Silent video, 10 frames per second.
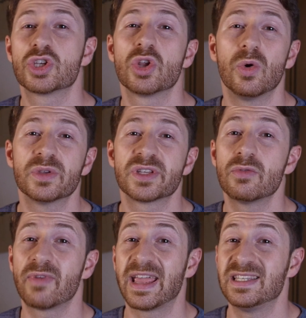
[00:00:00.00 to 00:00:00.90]
should also
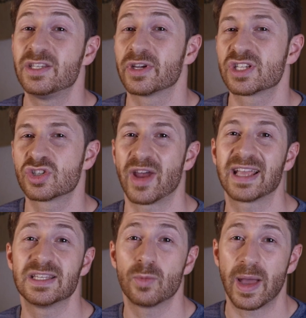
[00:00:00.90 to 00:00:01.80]
raise your
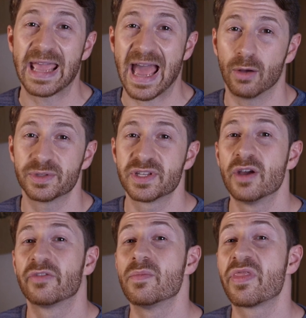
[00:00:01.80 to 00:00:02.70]
extracted weight out
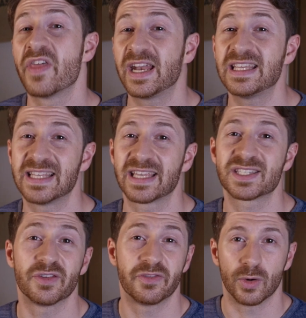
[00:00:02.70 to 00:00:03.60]
from 36
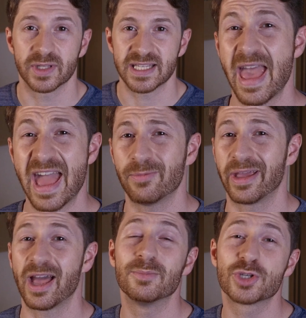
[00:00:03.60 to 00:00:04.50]
to 40.
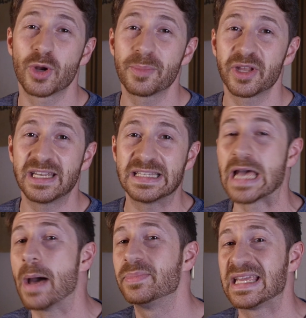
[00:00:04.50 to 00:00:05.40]
Anyway, I'm sure I'm going to need to
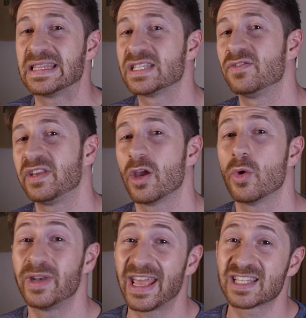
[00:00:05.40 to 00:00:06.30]
update this video
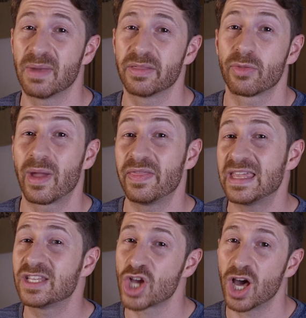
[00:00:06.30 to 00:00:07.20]
next month when
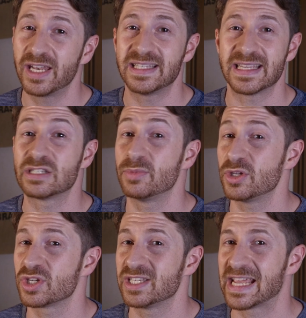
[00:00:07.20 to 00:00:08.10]
the Charlie
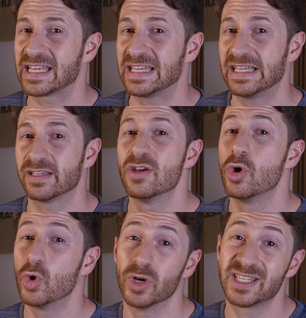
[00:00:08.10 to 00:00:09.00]
distribution technique
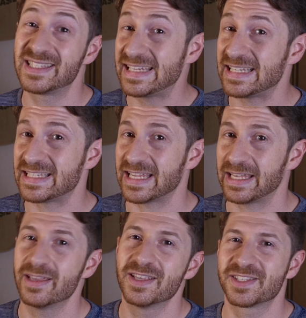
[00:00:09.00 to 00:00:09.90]
or
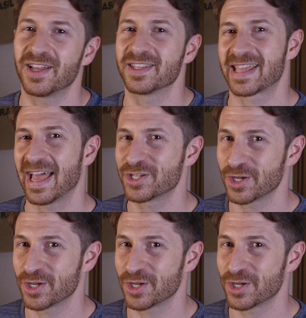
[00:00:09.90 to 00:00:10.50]
CDT start to catch